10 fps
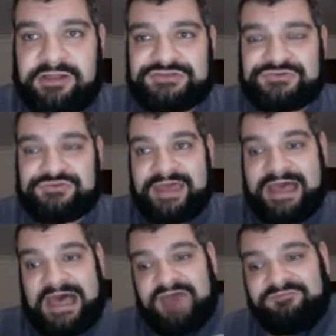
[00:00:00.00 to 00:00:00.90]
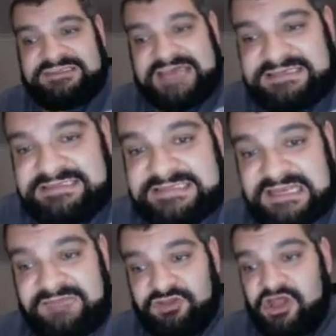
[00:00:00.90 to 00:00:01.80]
I'll do half your taxes,
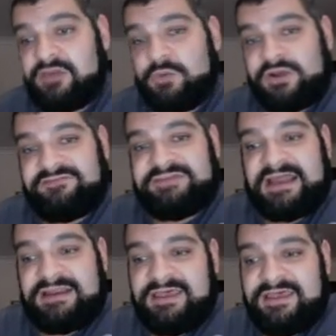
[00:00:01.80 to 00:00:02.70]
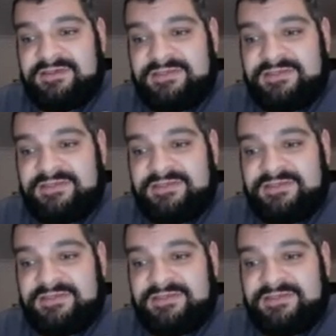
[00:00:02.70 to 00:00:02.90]
and if you like what I've done,